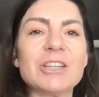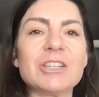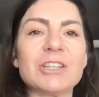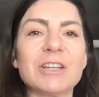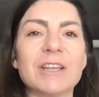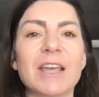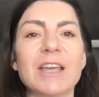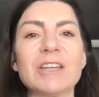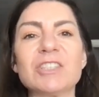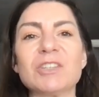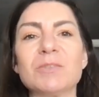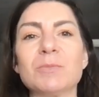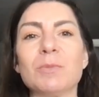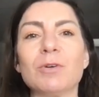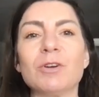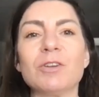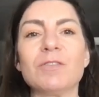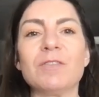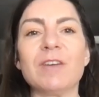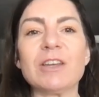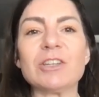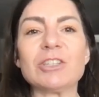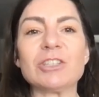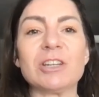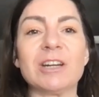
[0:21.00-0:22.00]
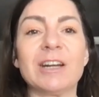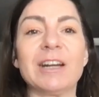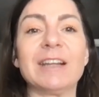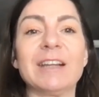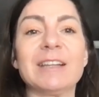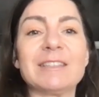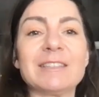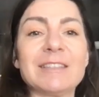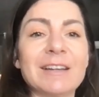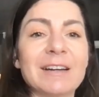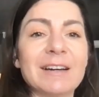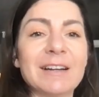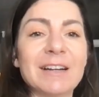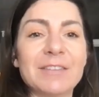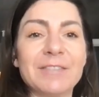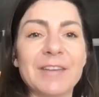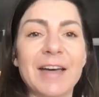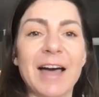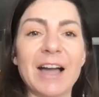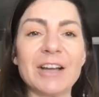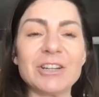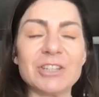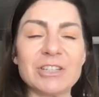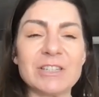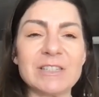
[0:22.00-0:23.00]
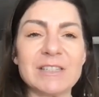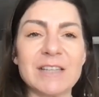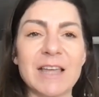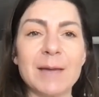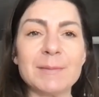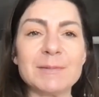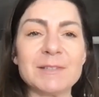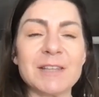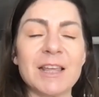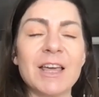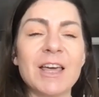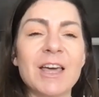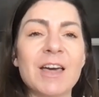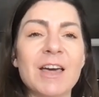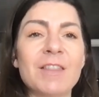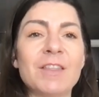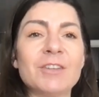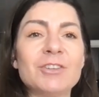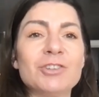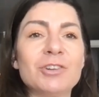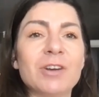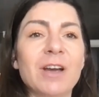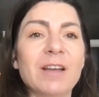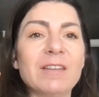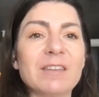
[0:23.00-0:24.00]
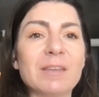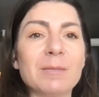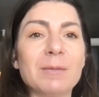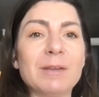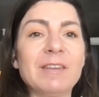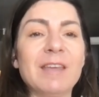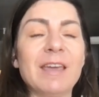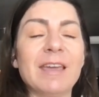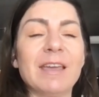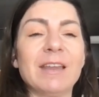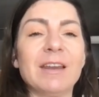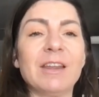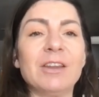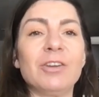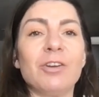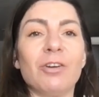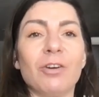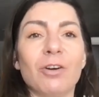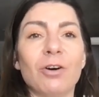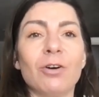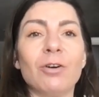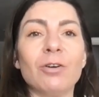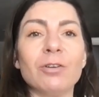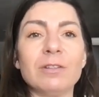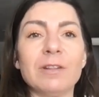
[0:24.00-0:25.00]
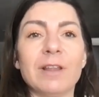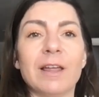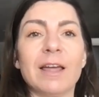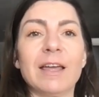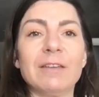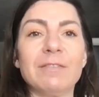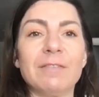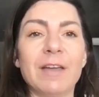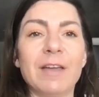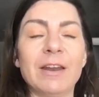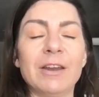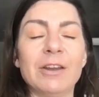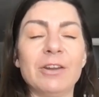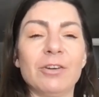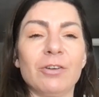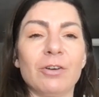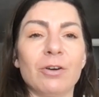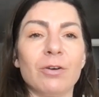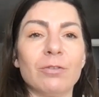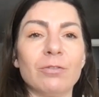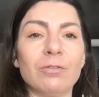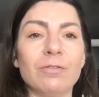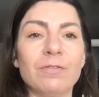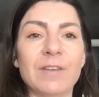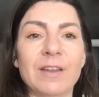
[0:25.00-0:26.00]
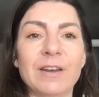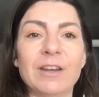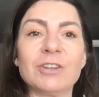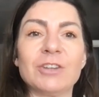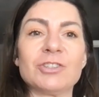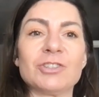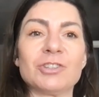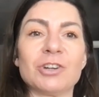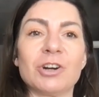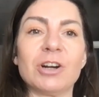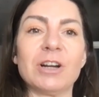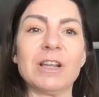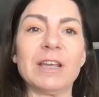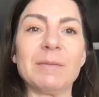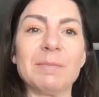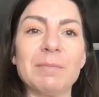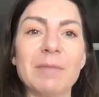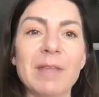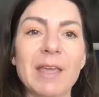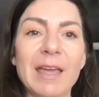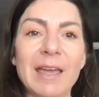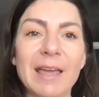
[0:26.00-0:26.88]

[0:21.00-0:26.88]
education, motivation, and a ton of action steps that you guys can be taking in your own life and in your own fitness journey.